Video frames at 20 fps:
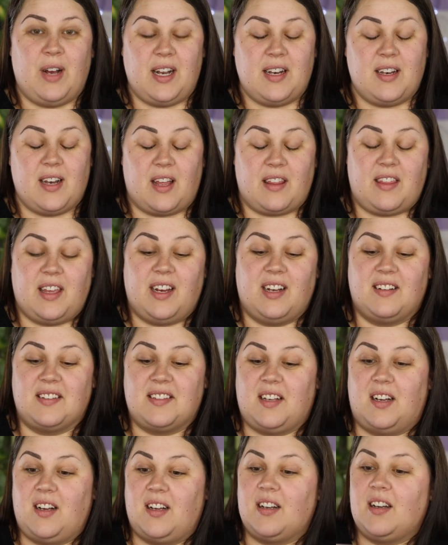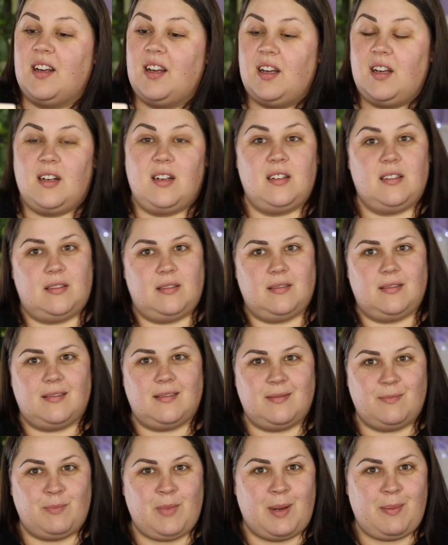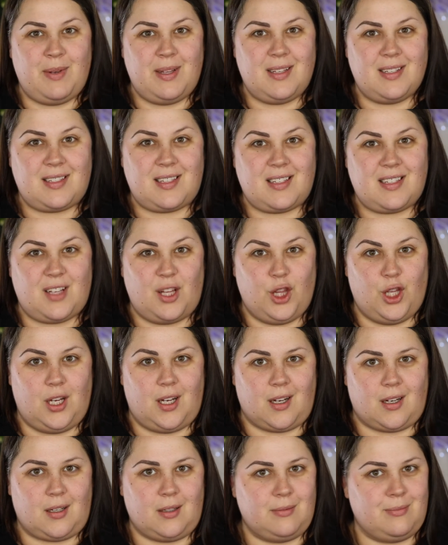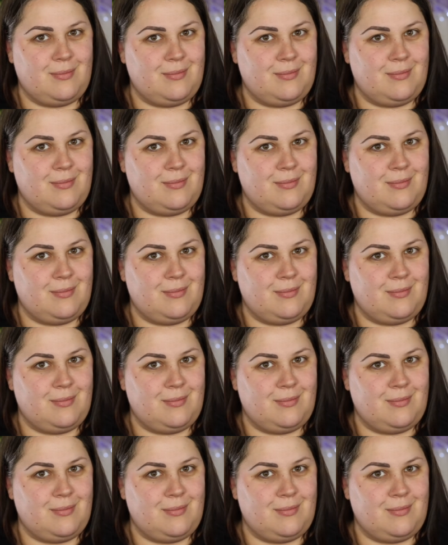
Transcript: and nothing else on. Maybe this is a look.